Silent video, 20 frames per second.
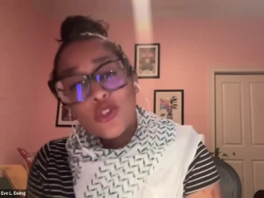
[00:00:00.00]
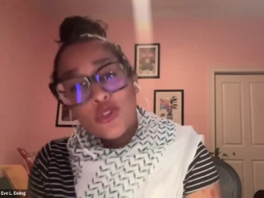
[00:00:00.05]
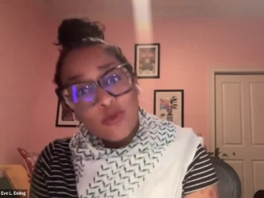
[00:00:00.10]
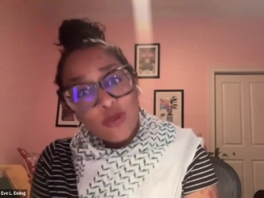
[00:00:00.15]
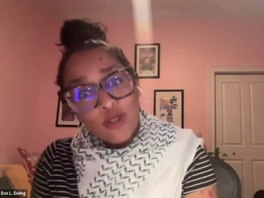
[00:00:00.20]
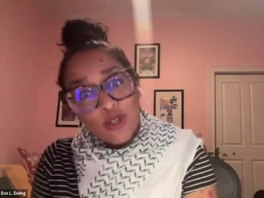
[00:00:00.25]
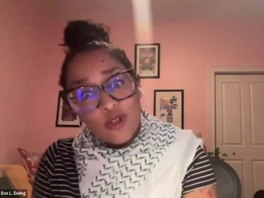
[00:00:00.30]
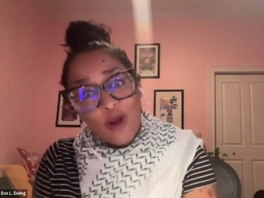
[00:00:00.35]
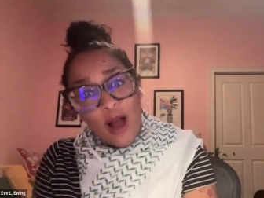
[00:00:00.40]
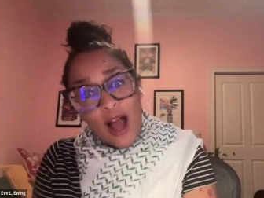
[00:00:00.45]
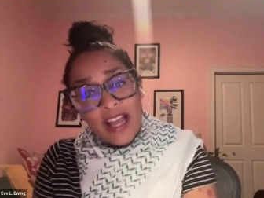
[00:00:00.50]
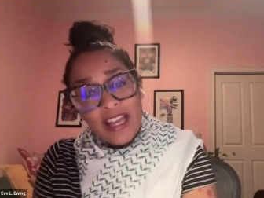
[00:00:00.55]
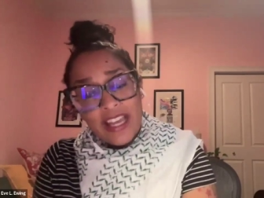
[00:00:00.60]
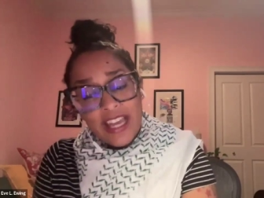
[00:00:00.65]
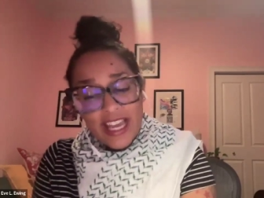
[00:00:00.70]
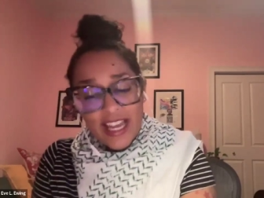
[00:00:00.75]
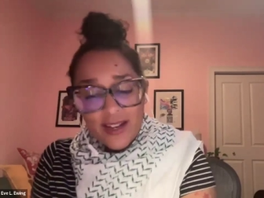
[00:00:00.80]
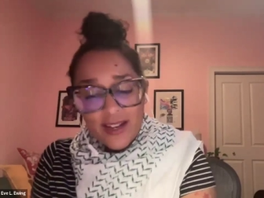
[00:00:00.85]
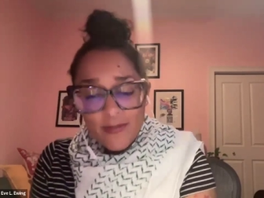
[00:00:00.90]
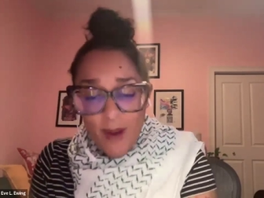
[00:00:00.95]
Drew, I
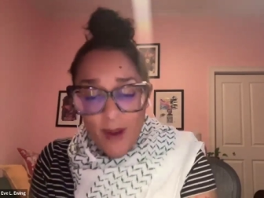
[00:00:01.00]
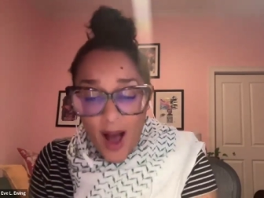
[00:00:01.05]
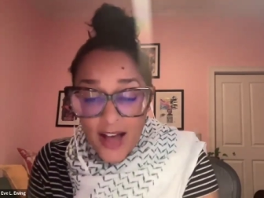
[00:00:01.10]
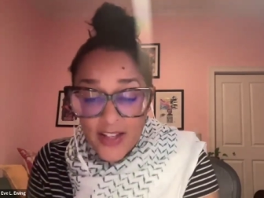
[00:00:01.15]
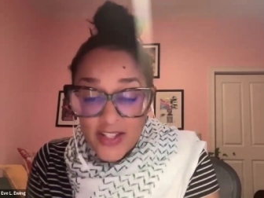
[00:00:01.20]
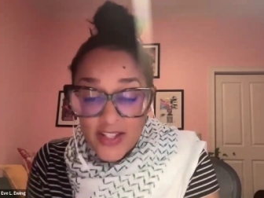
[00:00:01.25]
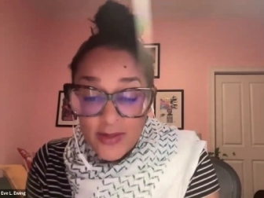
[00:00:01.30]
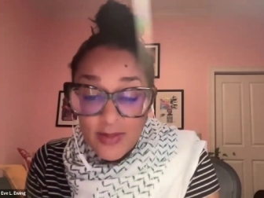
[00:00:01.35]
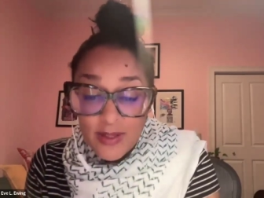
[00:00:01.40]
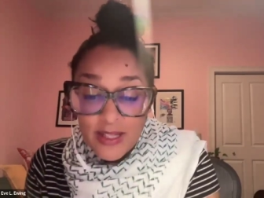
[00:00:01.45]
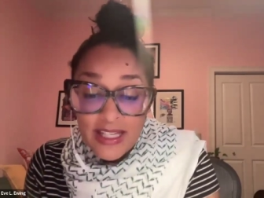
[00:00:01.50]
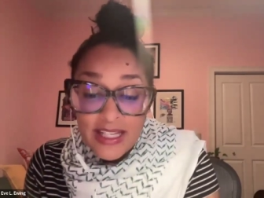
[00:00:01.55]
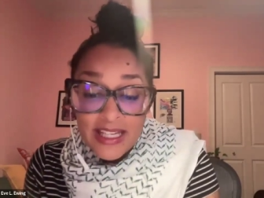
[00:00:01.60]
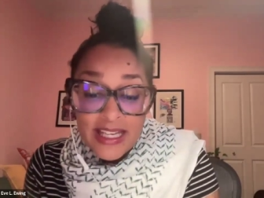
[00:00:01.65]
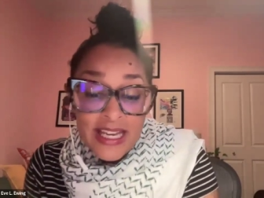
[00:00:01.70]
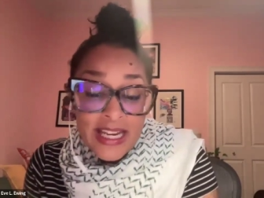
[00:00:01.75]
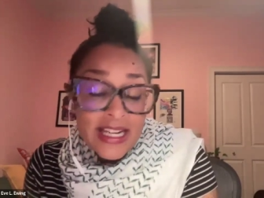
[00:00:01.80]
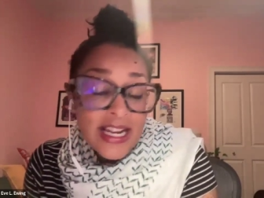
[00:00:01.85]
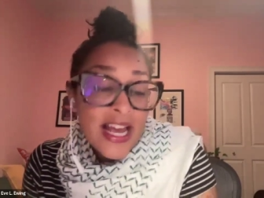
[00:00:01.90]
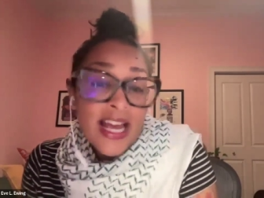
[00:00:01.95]
can't possibly
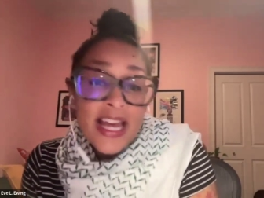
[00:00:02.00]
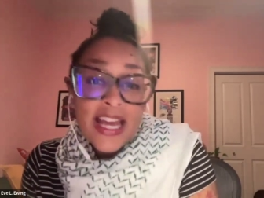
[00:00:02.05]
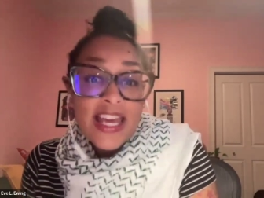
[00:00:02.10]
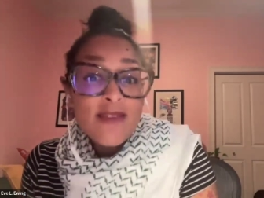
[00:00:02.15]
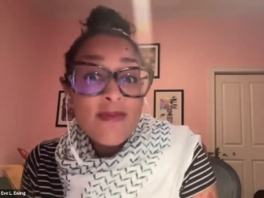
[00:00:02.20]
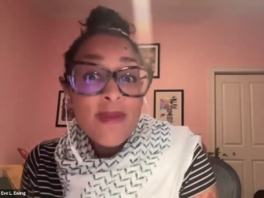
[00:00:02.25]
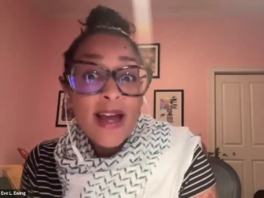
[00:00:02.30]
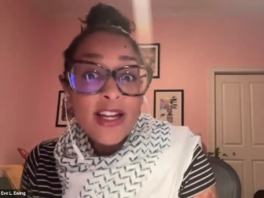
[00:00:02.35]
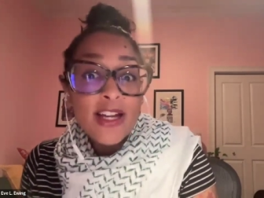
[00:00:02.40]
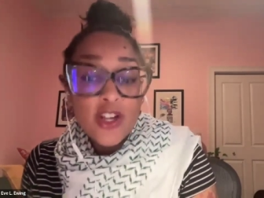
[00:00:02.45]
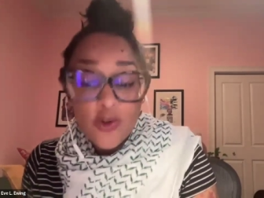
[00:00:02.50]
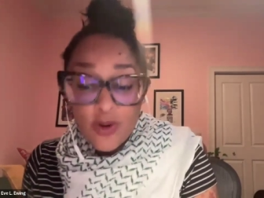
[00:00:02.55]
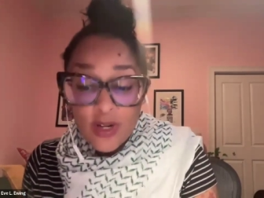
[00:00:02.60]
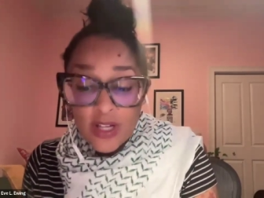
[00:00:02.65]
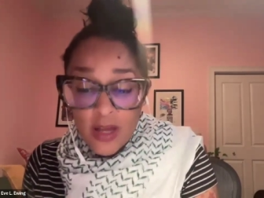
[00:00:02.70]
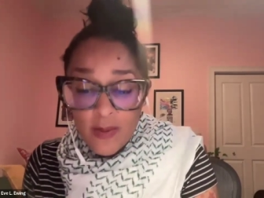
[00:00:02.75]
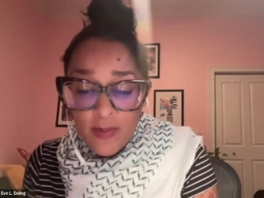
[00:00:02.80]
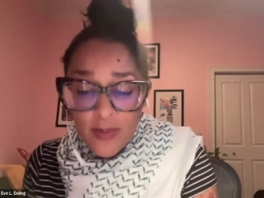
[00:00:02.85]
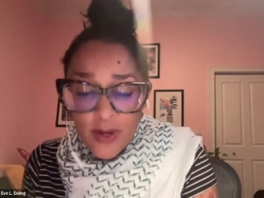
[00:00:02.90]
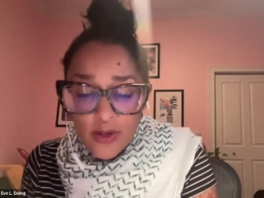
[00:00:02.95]
eat. He might
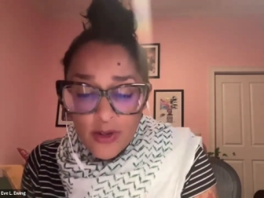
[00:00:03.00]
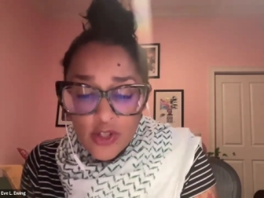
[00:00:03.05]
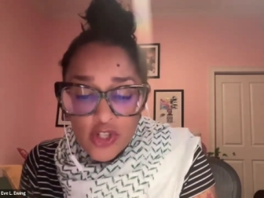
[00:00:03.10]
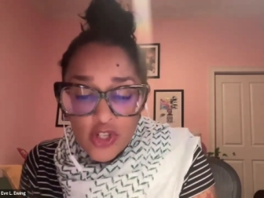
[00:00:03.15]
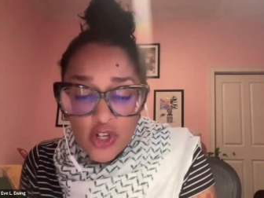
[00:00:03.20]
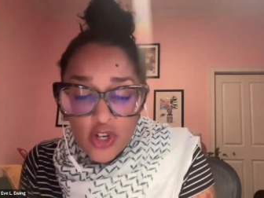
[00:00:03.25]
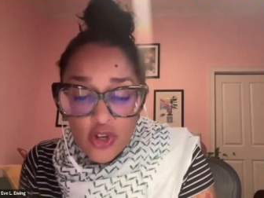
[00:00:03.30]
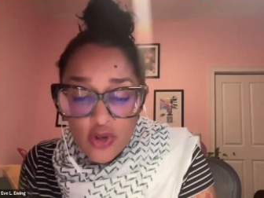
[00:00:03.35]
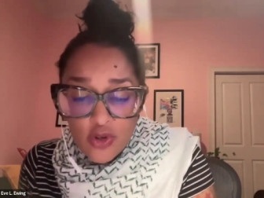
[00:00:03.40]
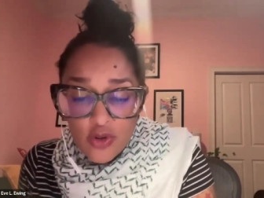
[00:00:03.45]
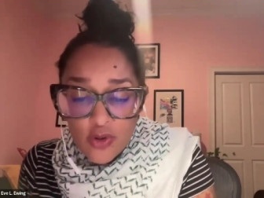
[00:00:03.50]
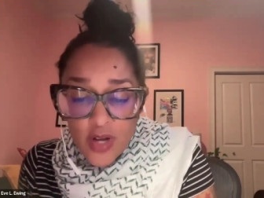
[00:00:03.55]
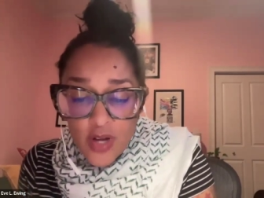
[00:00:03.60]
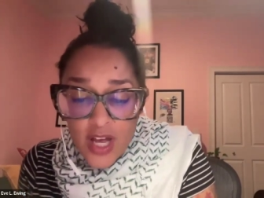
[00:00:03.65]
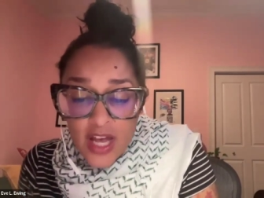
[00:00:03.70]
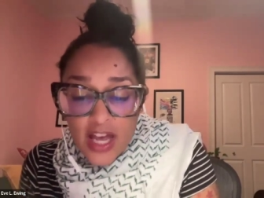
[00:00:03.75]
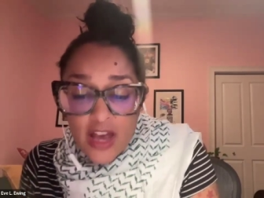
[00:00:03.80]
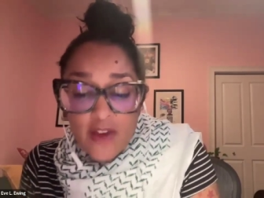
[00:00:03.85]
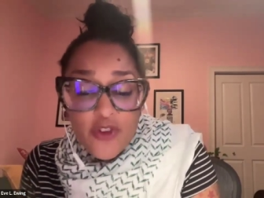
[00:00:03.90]
grill up your shoe.